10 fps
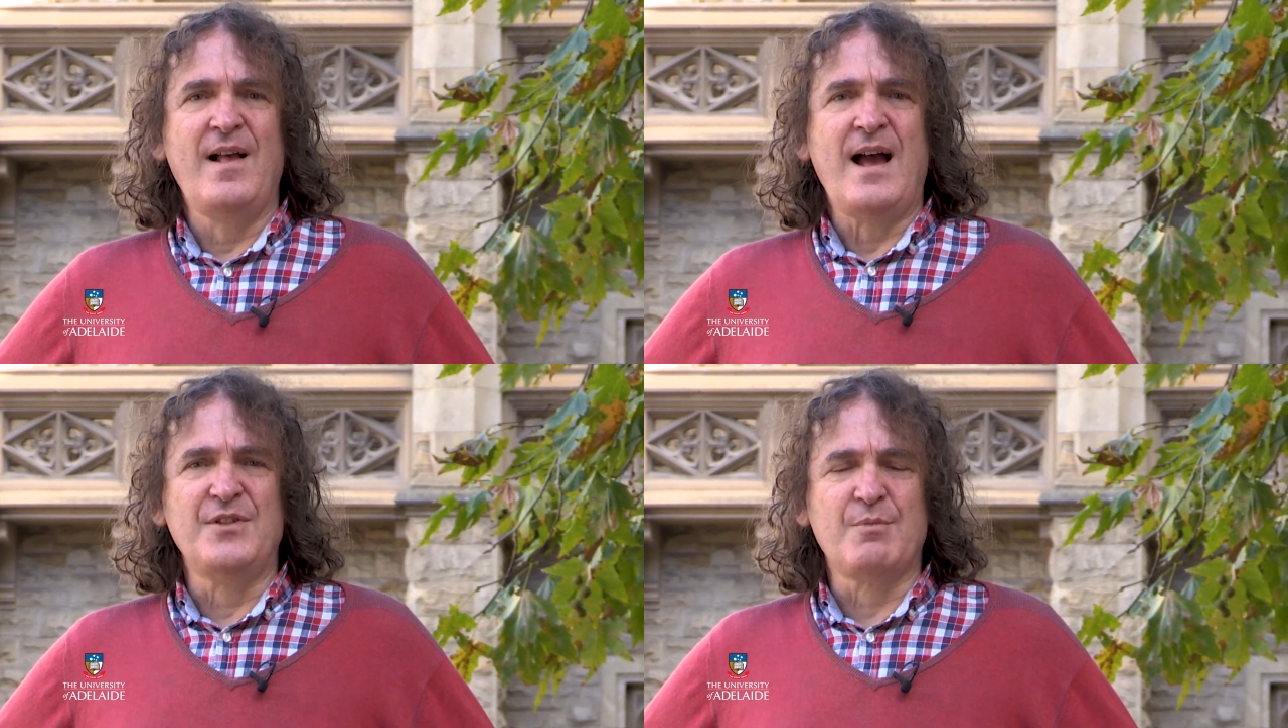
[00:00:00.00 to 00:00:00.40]

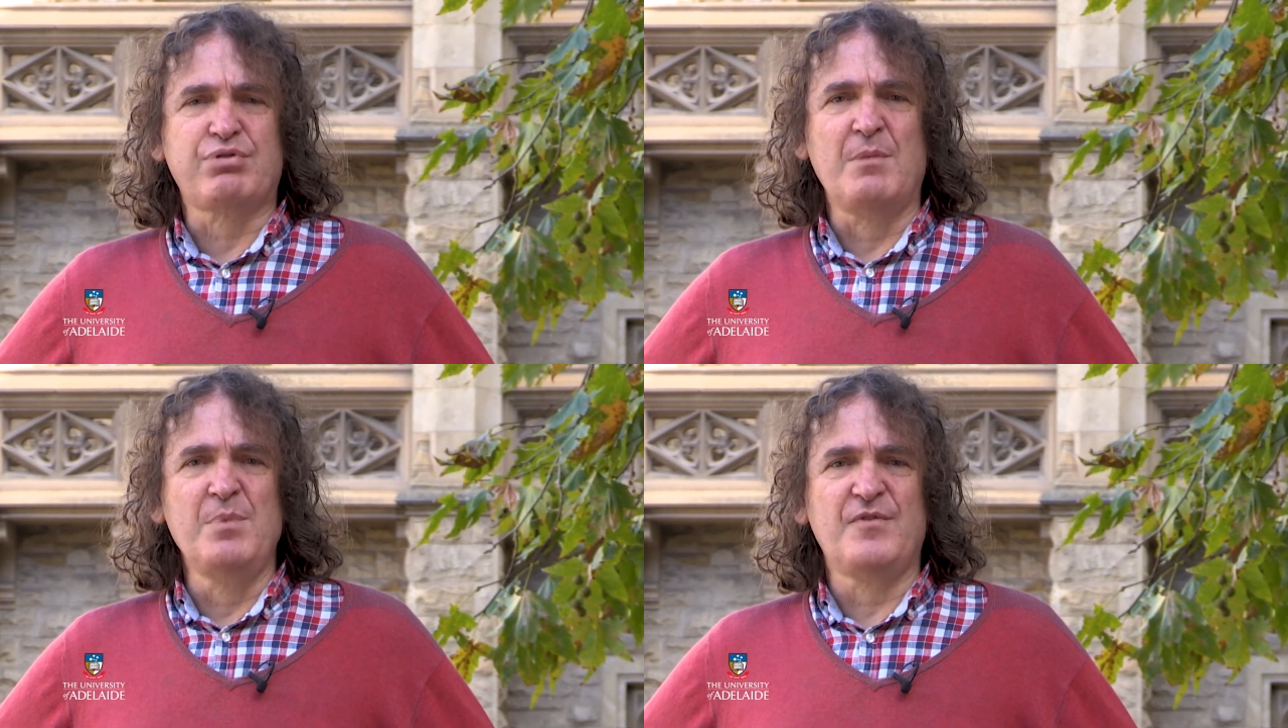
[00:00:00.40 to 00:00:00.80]
and the
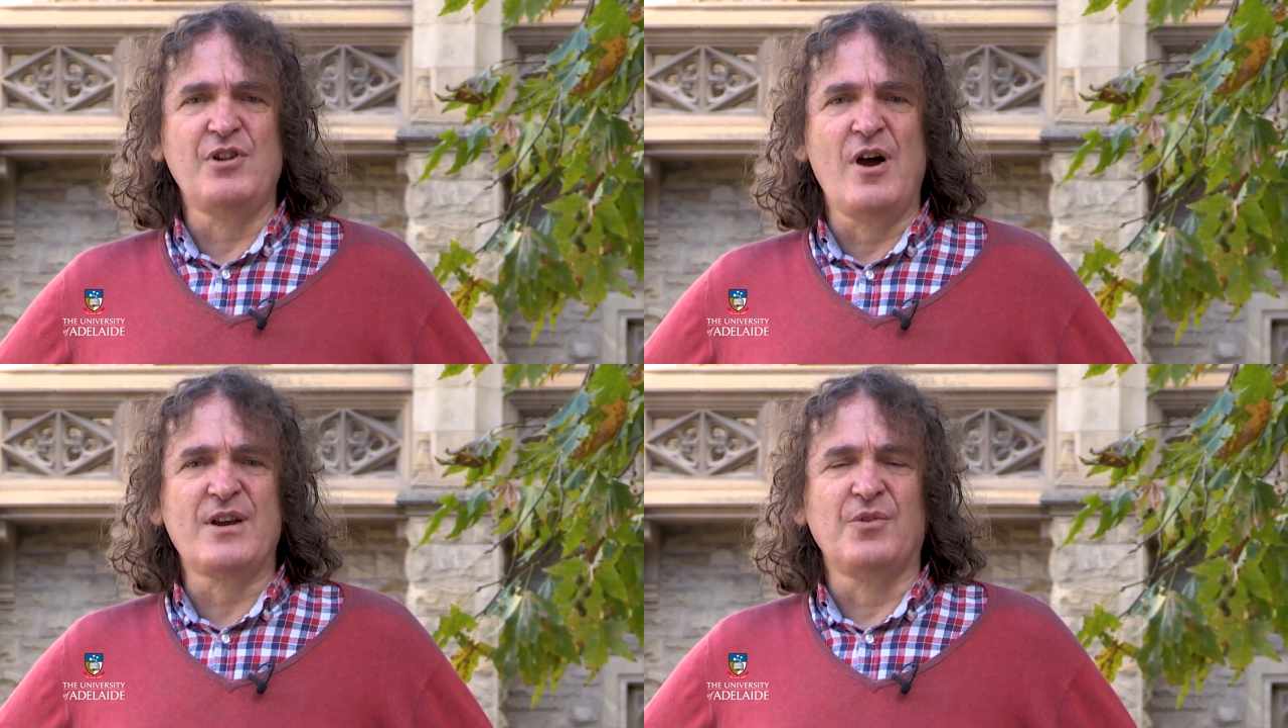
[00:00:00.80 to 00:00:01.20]
problem of
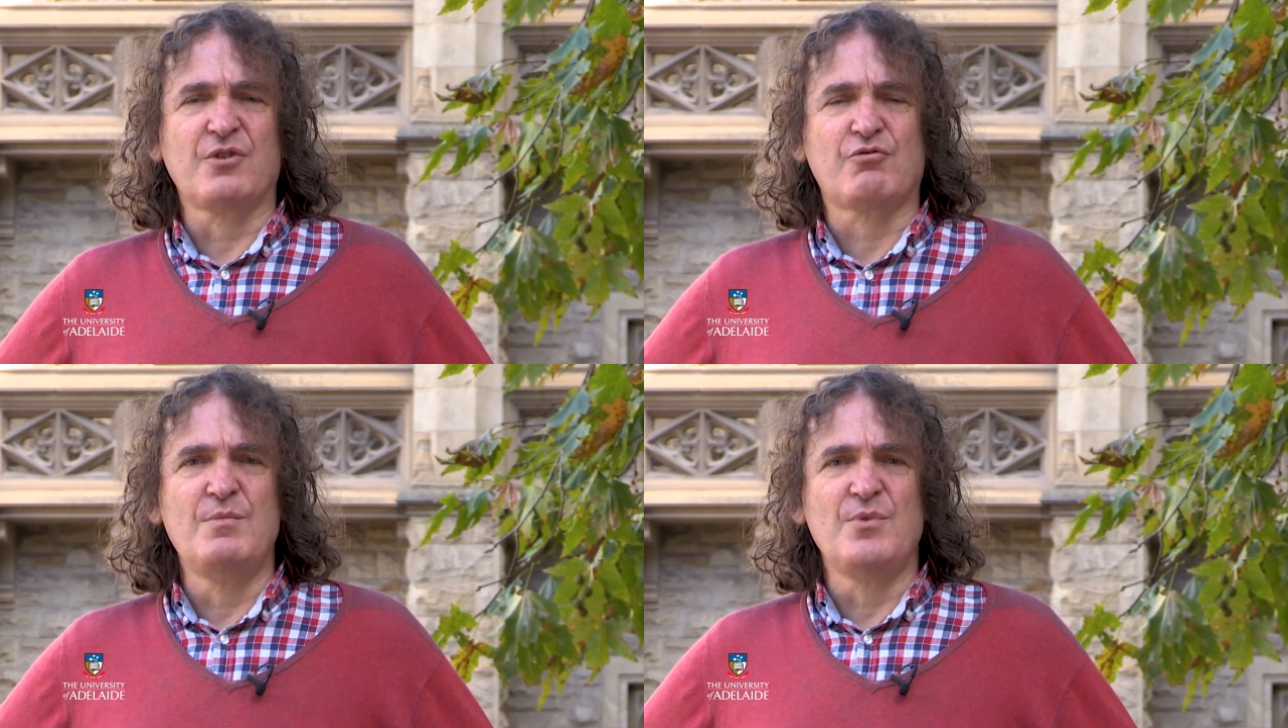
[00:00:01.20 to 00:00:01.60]
relying on the
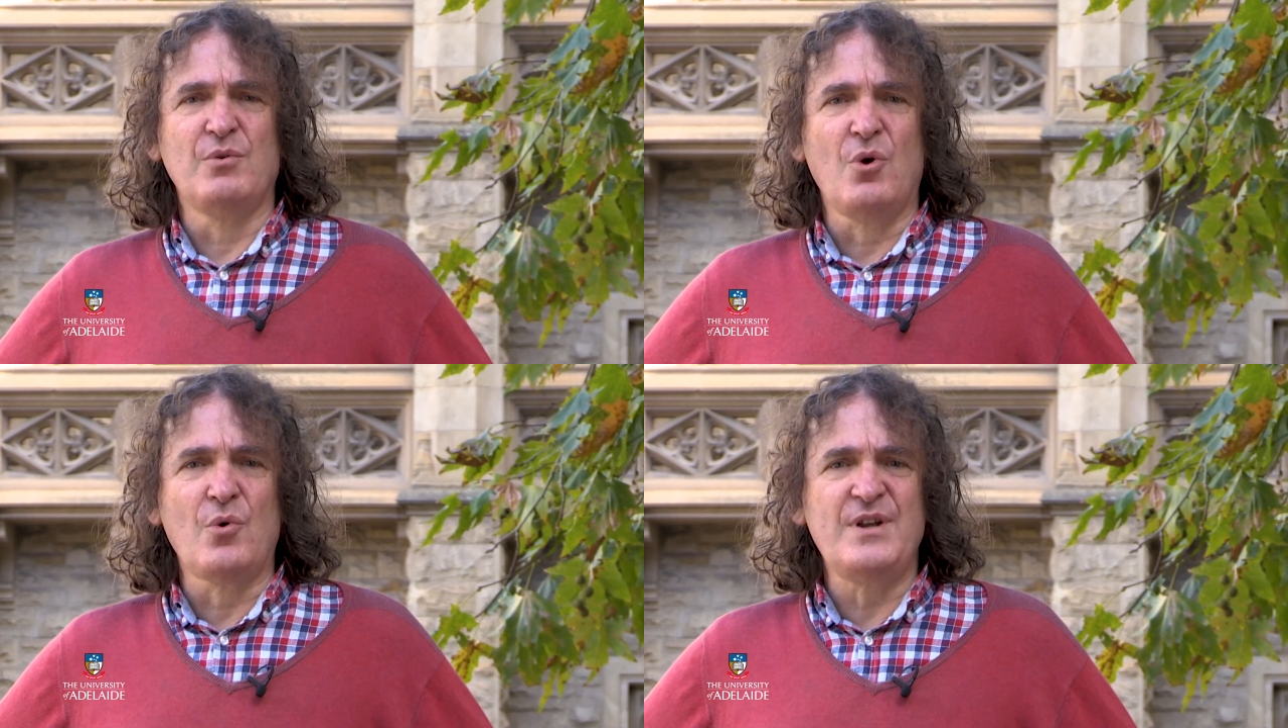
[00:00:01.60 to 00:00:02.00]
criminal
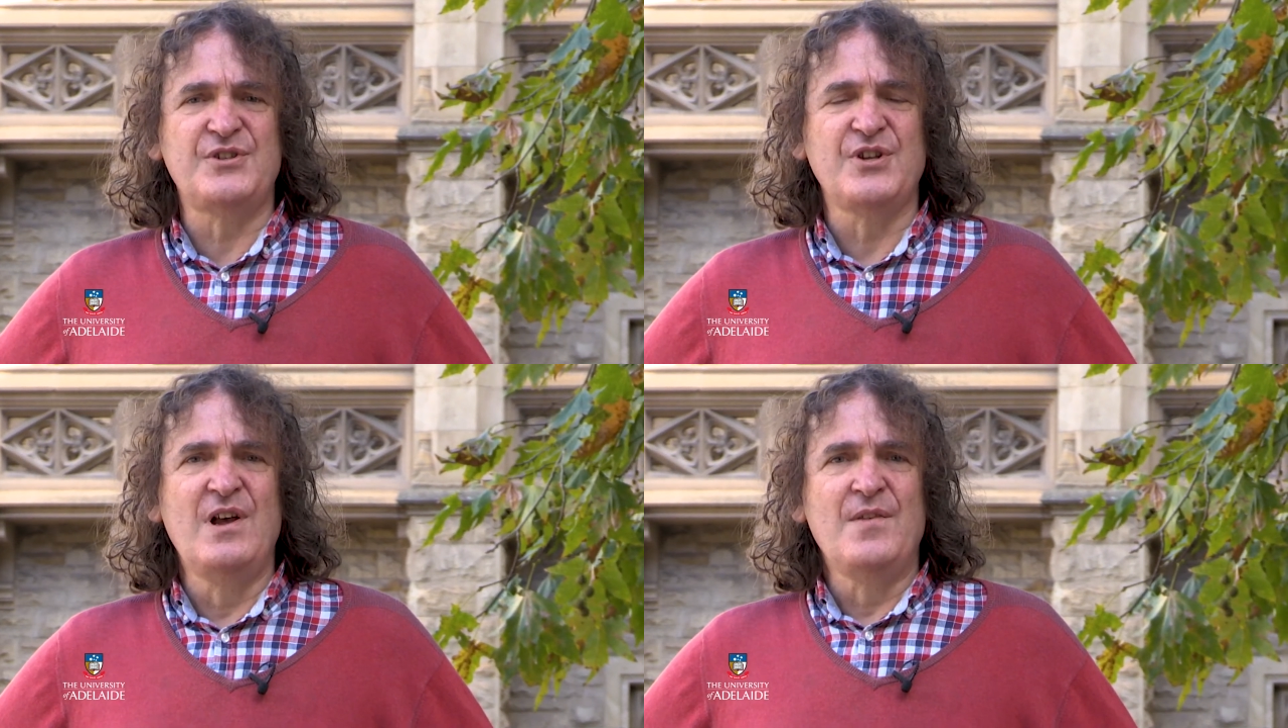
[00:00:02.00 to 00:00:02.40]
law
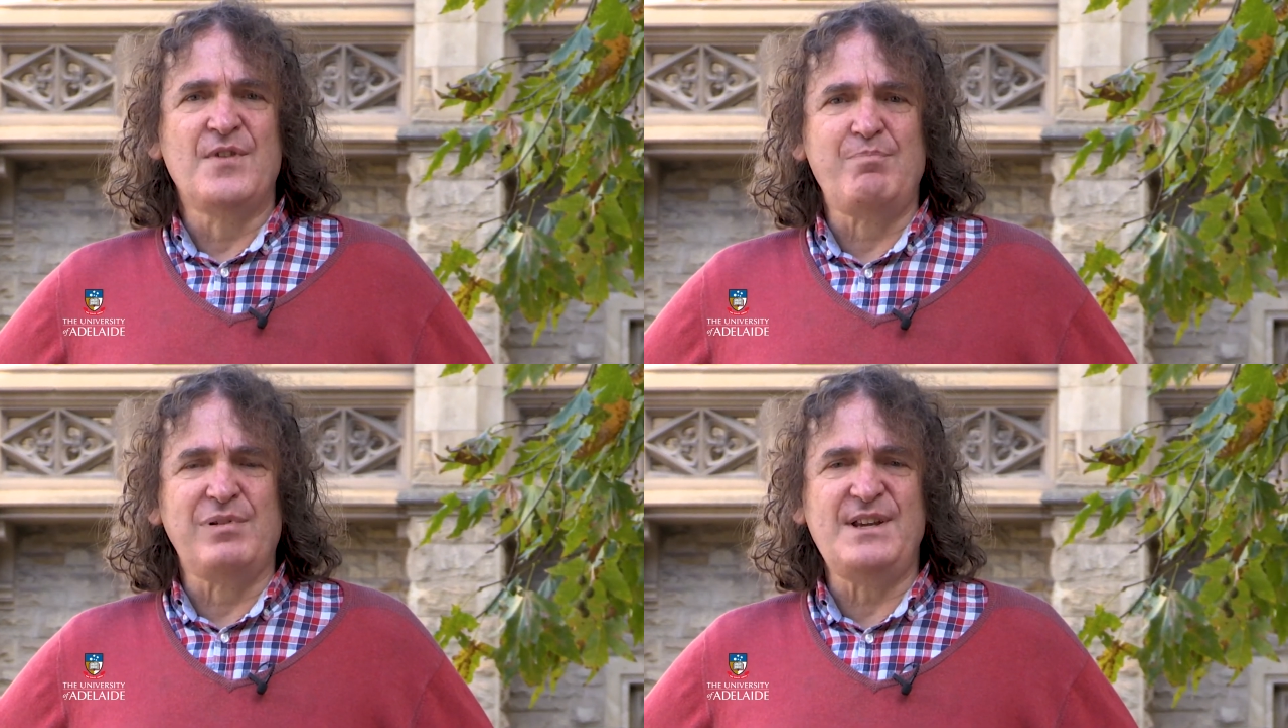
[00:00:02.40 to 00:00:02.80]
is
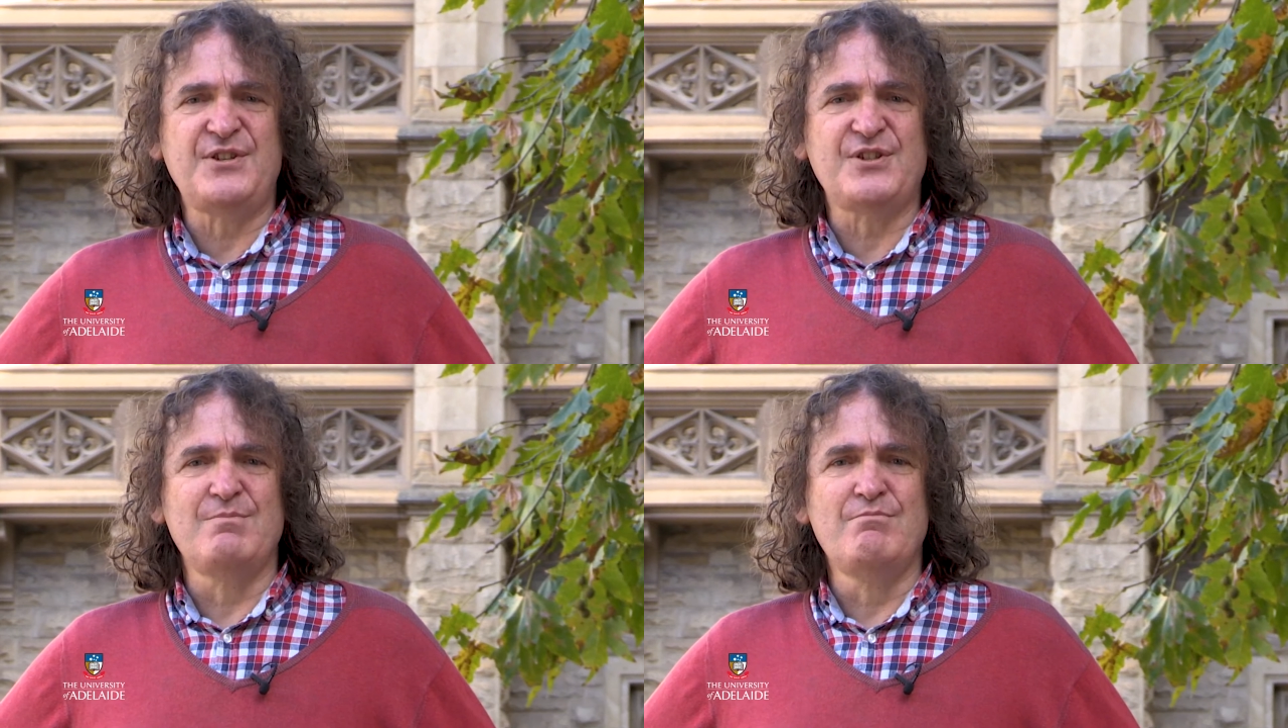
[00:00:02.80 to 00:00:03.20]
the
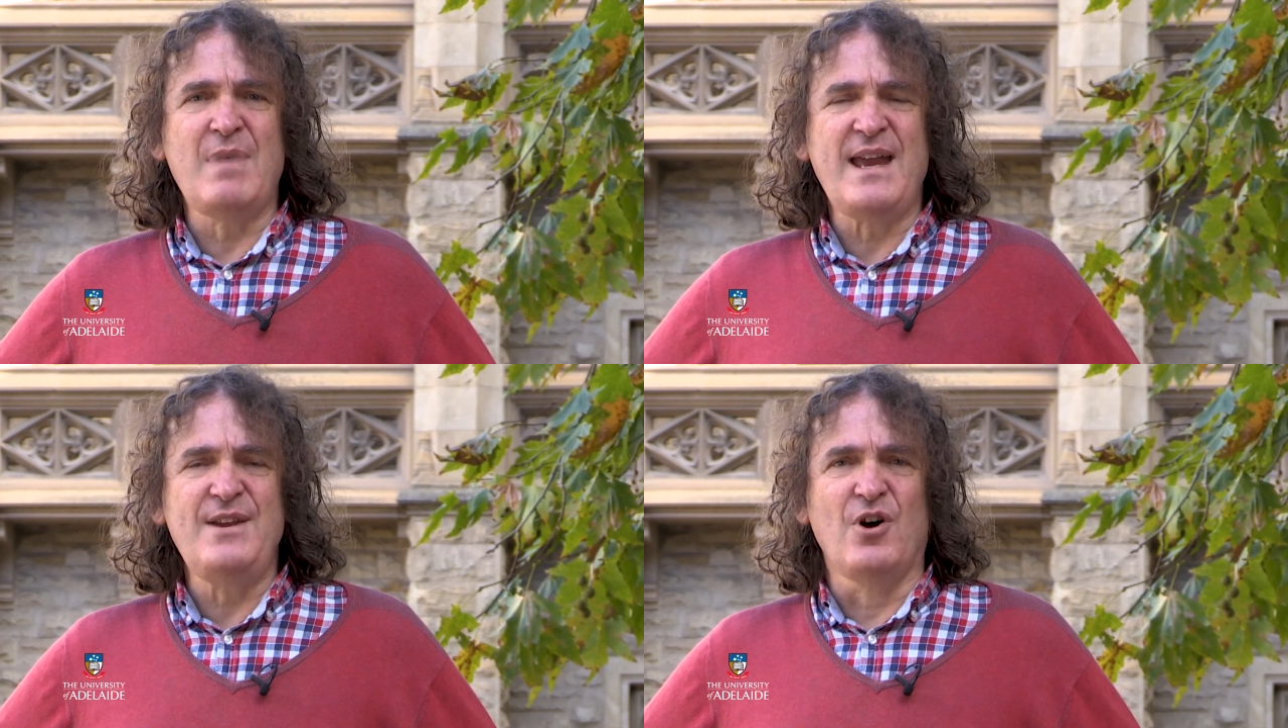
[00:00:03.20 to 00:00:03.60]
police
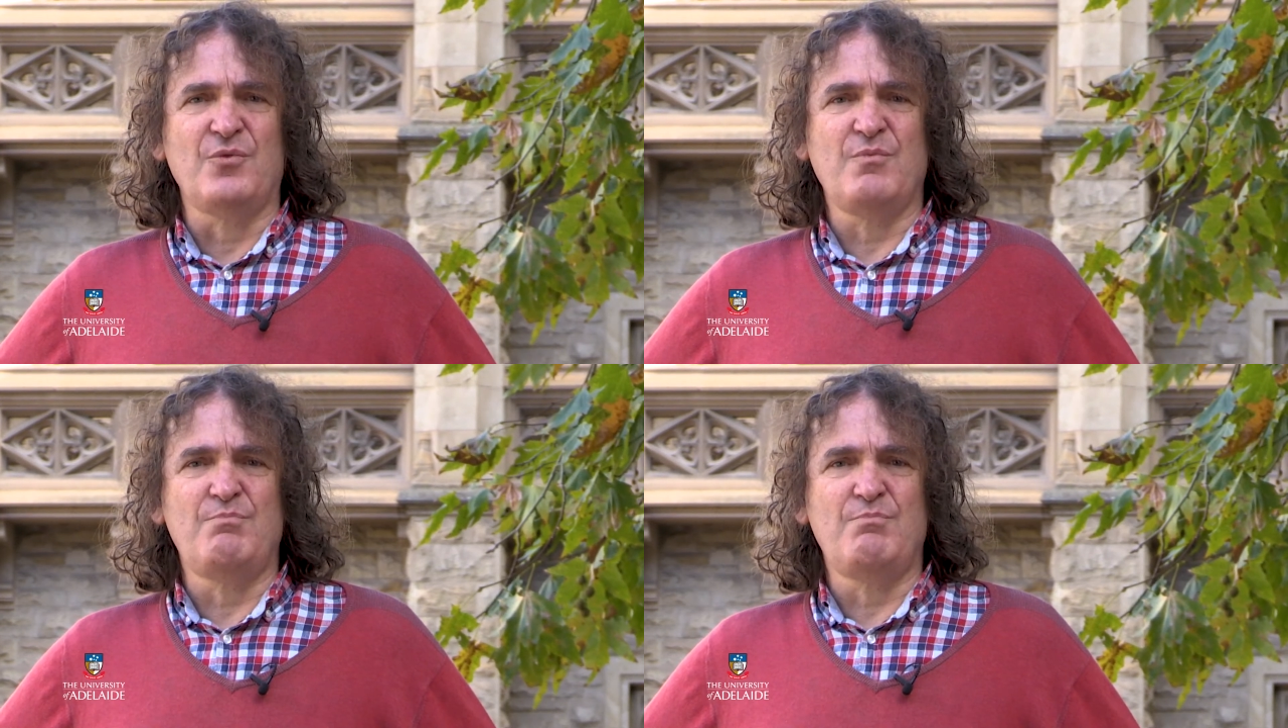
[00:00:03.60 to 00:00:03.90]
may not